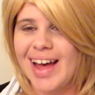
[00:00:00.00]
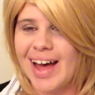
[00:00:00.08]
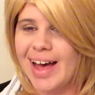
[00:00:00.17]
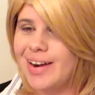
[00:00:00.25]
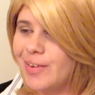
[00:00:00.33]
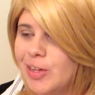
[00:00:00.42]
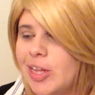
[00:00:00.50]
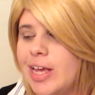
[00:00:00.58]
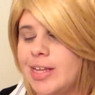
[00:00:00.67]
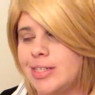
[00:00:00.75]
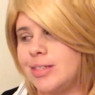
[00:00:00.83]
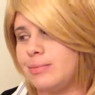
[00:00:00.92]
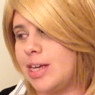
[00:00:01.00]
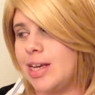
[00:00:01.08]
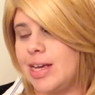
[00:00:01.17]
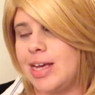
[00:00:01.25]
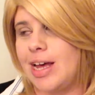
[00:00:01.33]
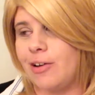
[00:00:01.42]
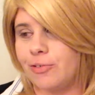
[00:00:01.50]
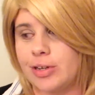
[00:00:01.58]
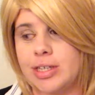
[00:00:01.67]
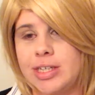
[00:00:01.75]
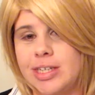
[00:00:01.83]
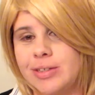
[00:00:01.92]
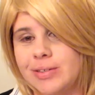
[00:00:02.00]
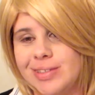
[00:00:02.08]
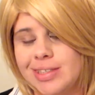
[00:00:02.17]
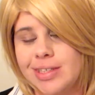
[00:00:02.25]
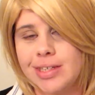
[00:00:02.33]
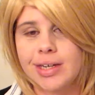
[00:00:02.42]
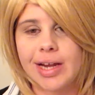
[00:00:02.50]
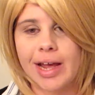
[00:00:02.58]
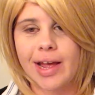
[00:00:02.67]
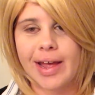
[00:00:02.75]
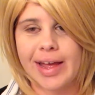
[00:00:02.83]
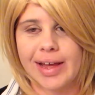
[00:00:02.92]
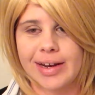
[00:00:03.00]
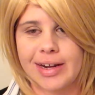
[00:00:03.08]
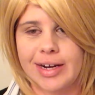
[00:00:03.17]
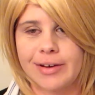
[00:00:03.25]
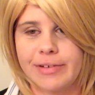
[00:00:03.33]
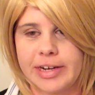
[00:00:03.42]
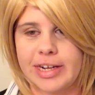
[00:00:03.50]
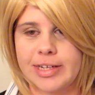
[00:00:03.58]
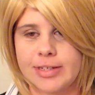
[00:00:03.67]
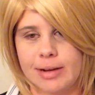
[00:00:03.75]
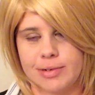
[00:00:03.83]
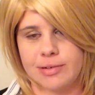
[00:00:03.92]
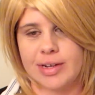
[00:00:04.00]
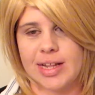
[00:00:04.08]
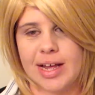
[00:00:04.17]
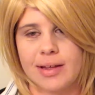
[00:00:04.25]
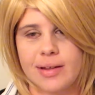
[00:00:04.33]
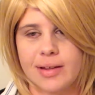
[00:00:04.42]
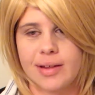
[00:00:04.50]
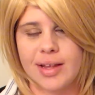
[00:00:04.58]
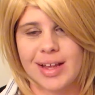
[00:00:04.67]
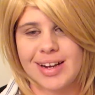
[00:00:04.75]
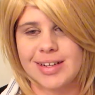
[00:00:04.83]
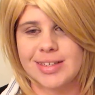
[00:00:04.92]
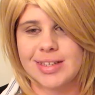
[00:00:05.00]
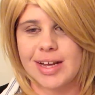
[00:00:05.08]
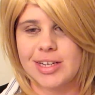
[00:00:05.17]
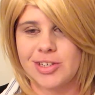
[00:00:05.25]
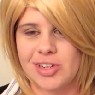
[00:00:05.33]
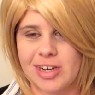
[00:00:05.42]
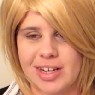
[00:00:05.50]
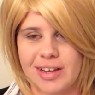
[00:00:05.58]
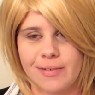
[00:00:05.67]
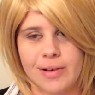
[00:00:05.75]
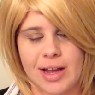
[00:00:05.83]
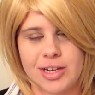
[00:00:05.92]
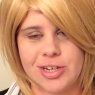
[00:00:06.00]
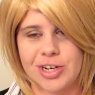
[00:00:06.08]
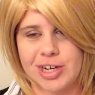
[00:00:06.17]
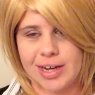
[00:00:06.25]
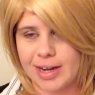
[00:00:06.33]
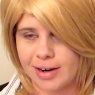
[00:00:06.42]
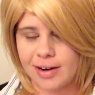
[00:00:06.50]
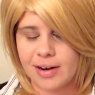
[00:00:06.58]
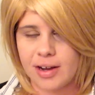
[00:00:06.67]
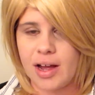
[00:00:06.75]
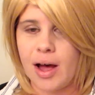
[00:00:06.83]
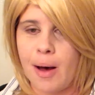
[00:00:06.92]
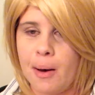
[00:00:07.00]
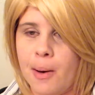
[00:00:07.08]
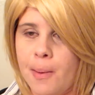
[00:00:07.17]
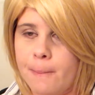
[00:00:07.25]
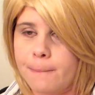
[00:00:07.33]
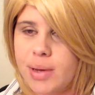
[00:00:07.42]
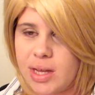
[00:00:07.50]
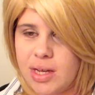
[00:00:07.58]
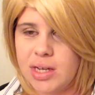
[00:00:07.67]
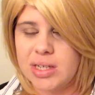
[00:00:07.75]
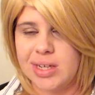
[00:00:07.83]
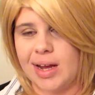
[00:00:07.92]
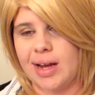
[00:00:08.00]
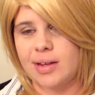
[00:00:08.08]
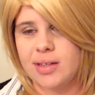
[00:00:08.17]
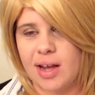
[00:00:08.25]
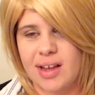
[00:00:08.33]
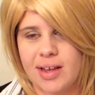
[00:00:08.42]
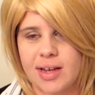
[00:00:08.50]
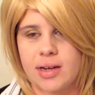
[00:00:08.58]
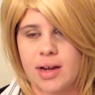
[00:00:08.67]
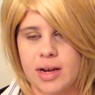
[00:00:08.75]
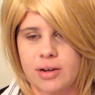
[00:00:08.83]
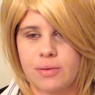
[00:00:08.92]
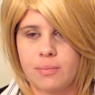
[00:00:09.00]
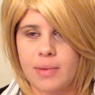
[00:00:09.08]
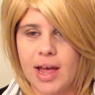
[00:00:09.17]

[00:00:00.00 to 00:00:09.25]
I don't like just making it outwardly known. And I know I need to stop doing that. And I shouldn't care. But yeah, I do.